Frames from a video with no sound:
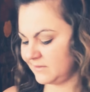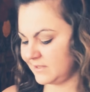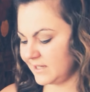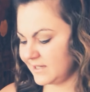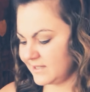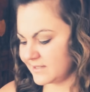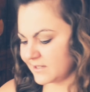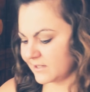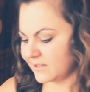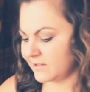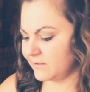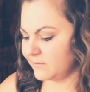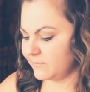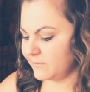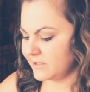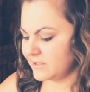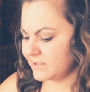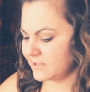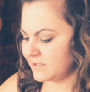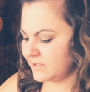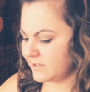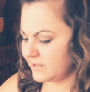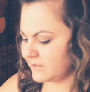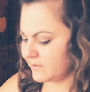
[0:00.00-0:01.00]
that's a good
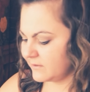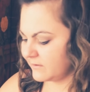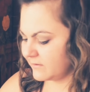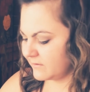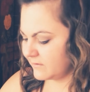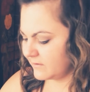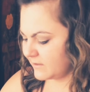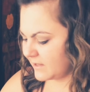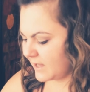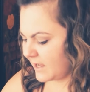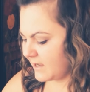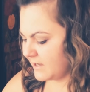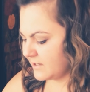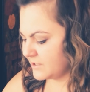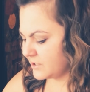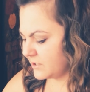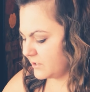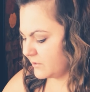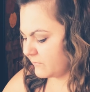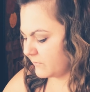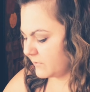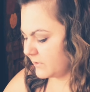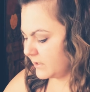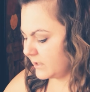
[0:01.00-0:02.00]
one too. I
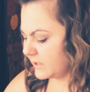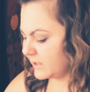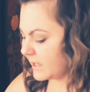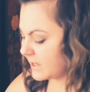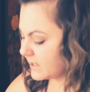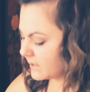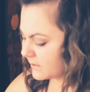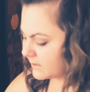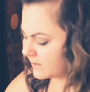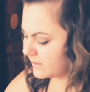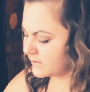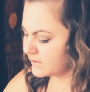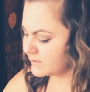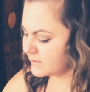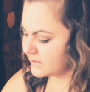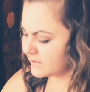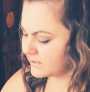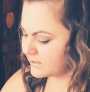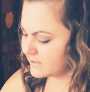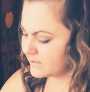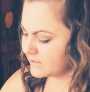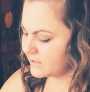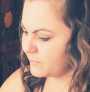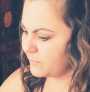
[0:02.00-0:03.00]
actually really like this.
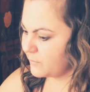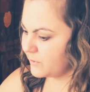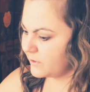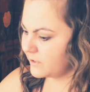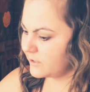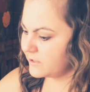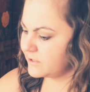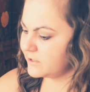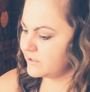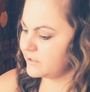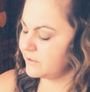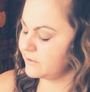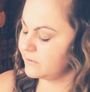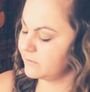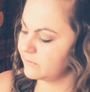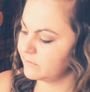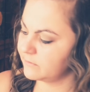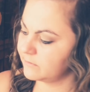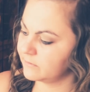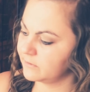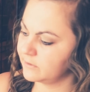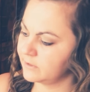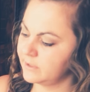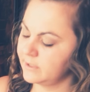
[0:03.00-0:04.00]
This is similar to
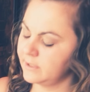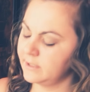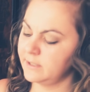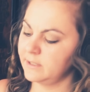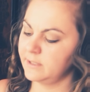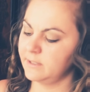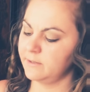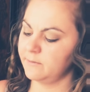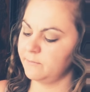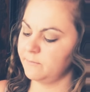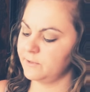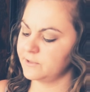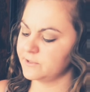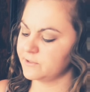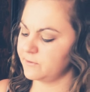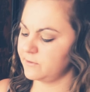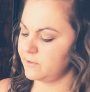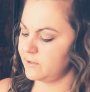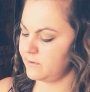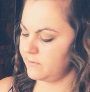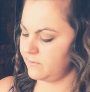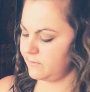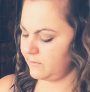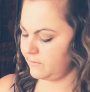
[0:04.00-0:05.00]
what's
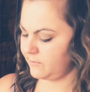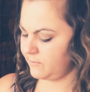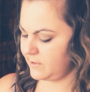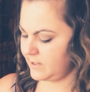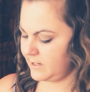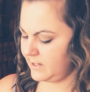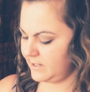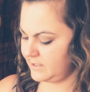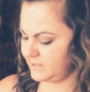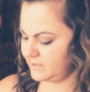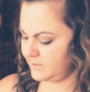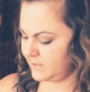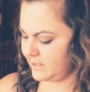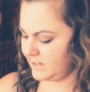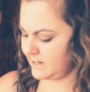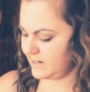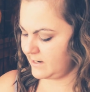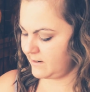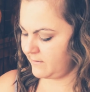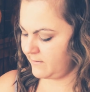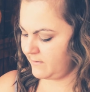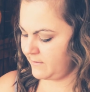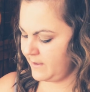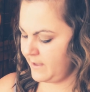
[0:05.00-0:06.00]
going on with Aquarius right
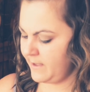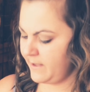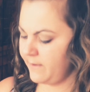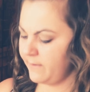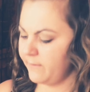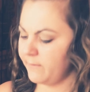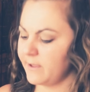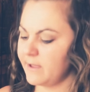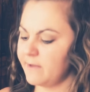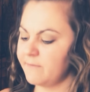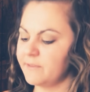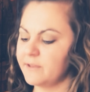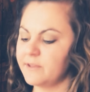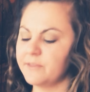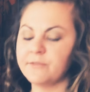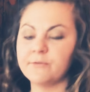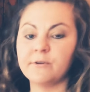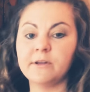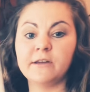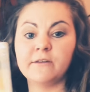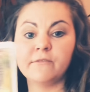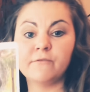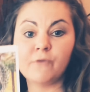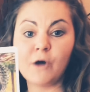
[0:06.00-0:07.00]
now. We have the
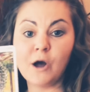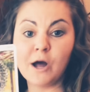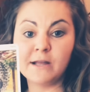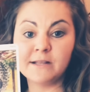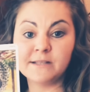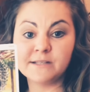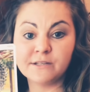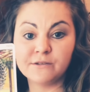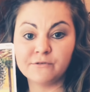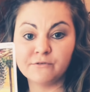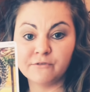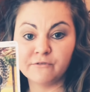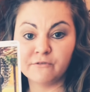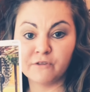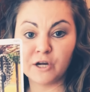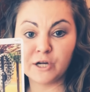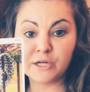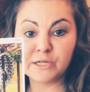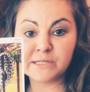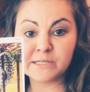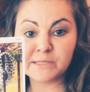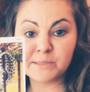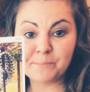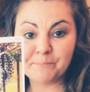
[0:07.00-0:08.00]
Three of Wands in
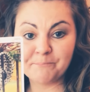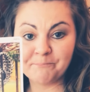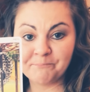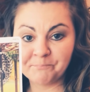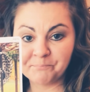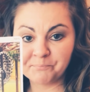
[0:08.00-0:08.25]
reverse.